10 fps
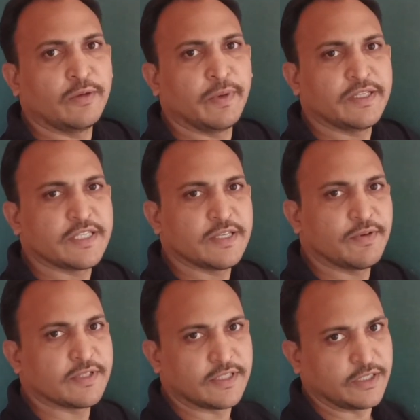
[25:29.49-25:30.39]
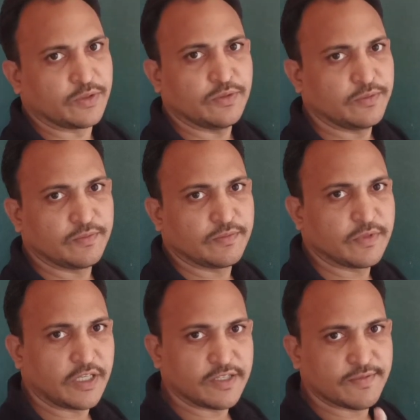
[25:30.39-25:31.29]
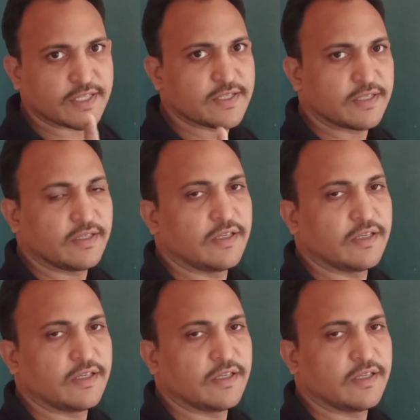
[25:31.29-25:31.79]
by C1, C2. That is first.